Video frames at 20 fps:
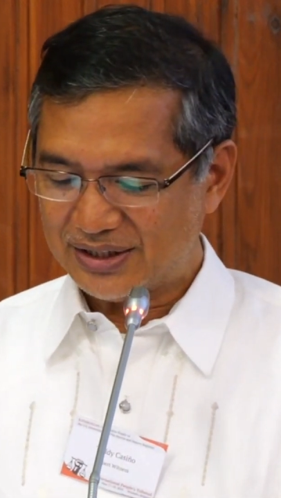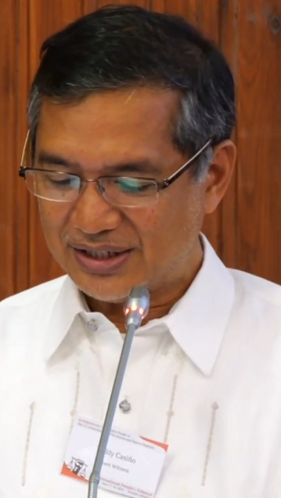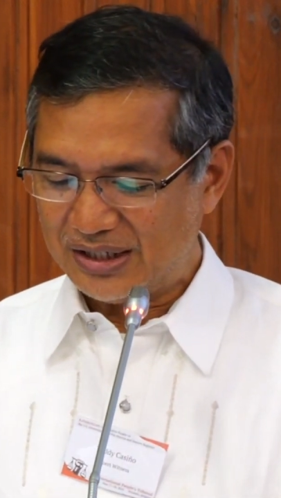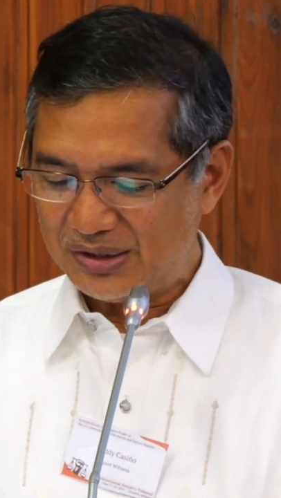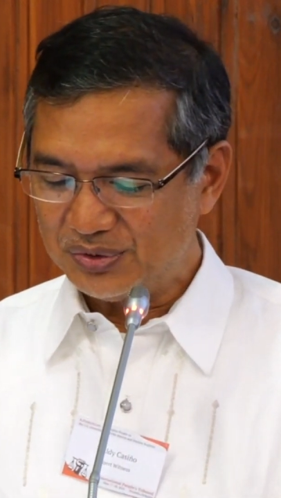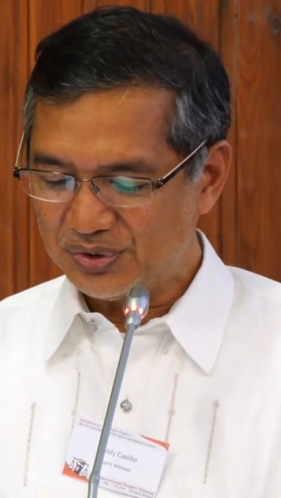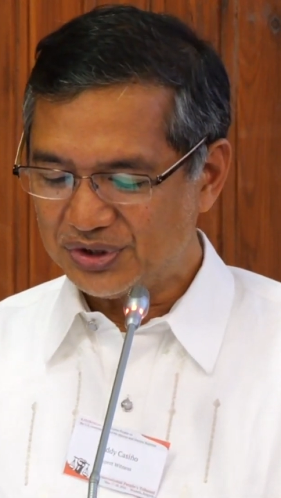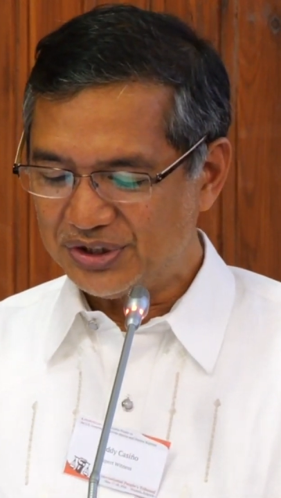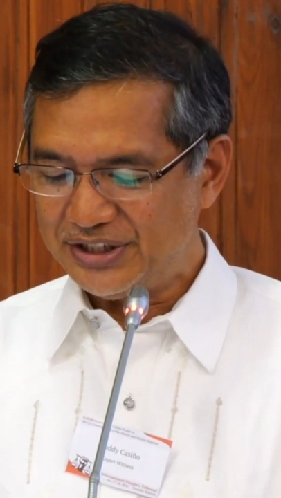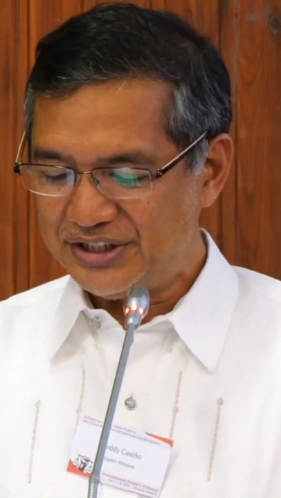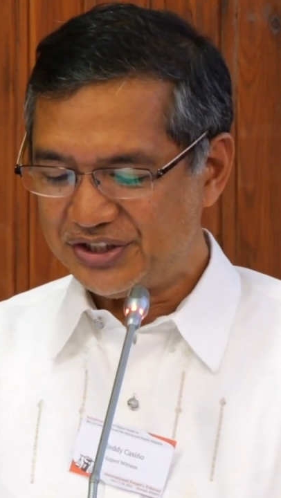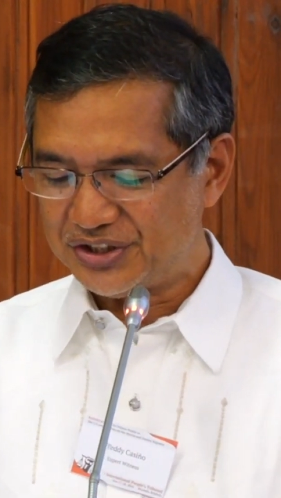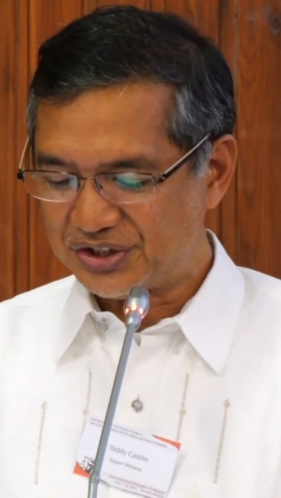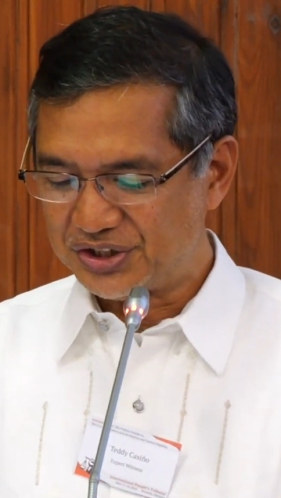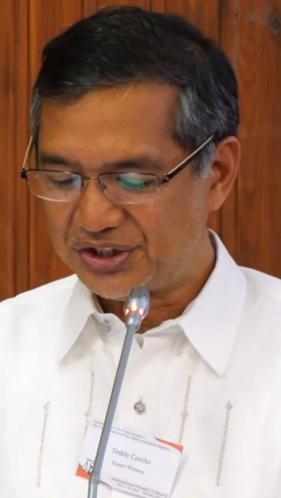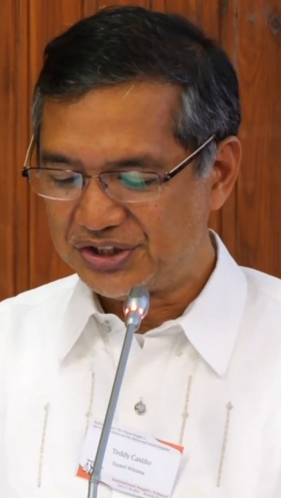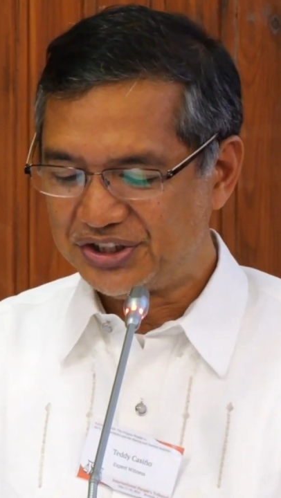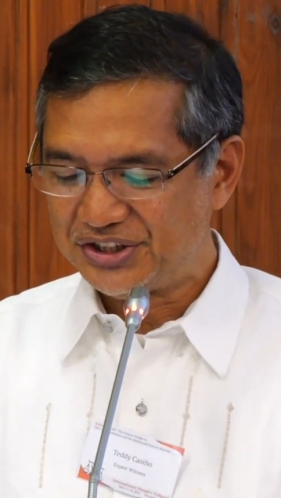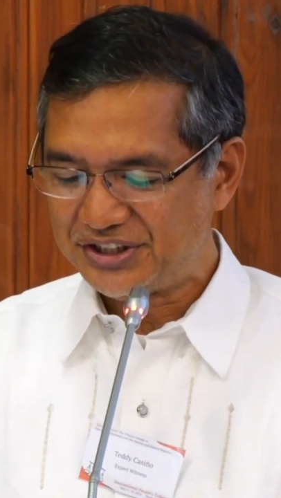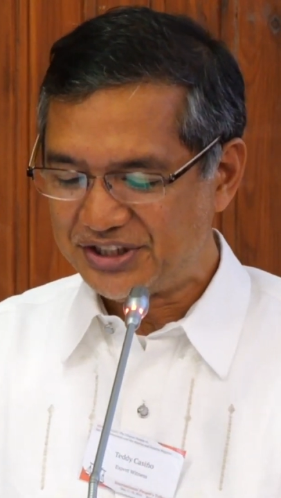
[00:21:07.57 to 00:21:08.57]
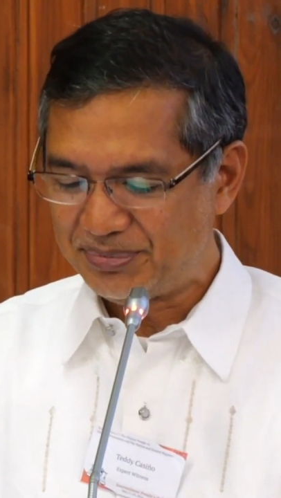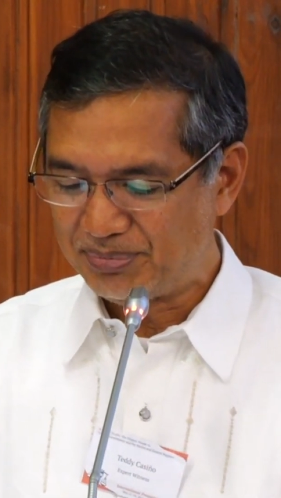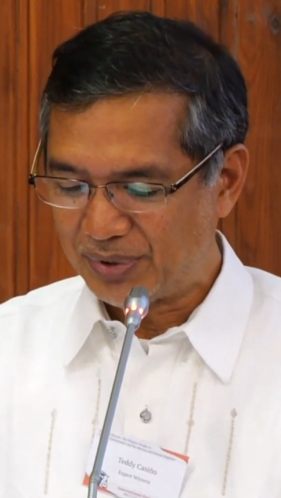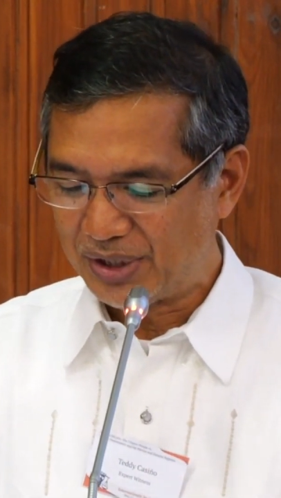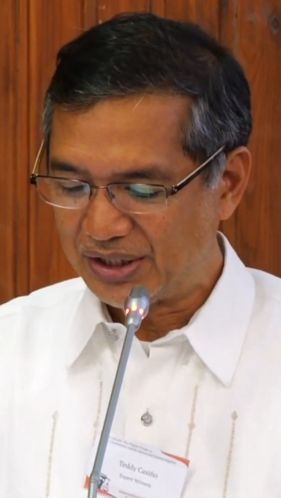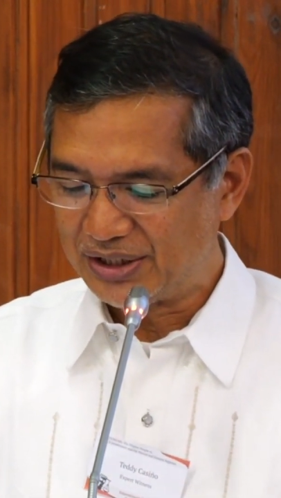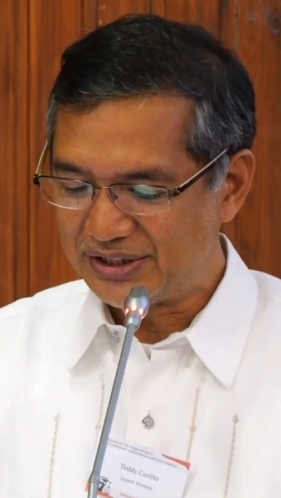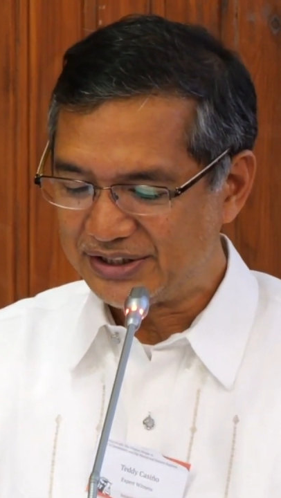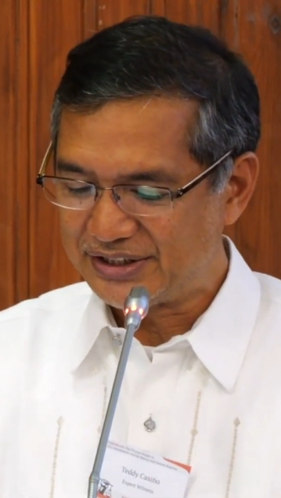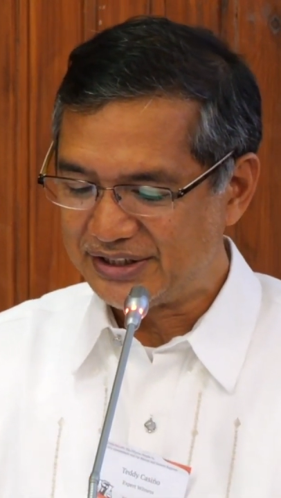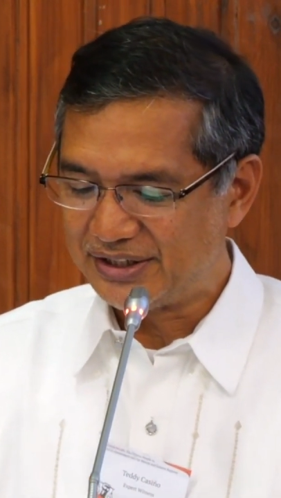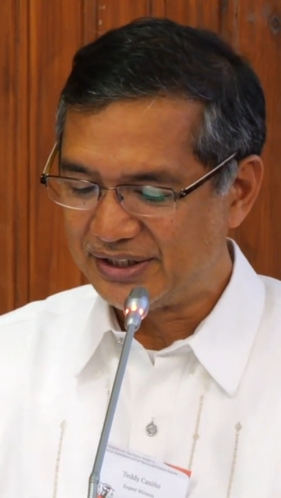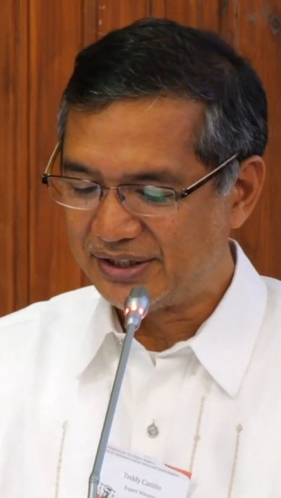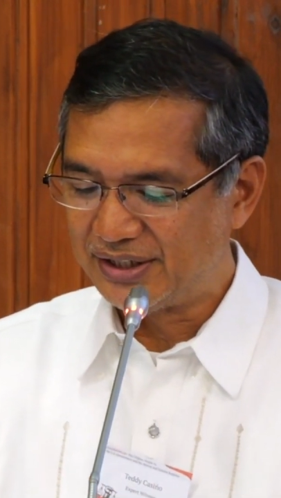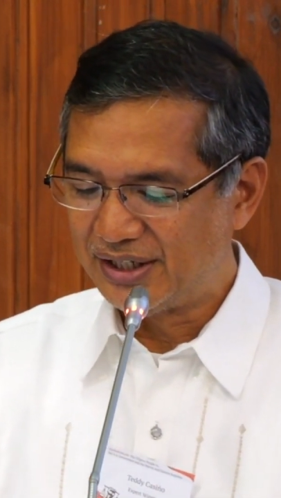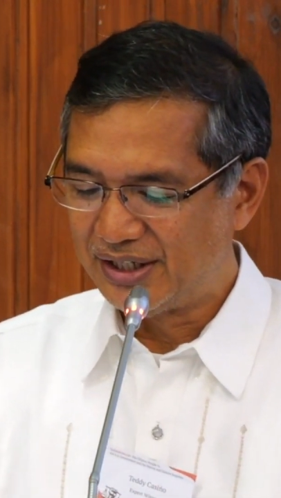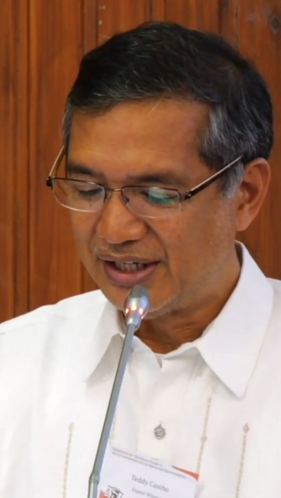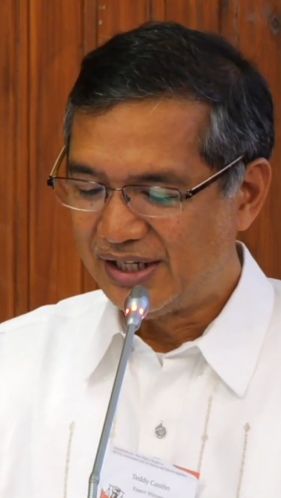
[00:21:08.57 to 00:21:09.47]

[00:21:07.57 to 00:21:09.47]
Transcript: counterinsurgency policy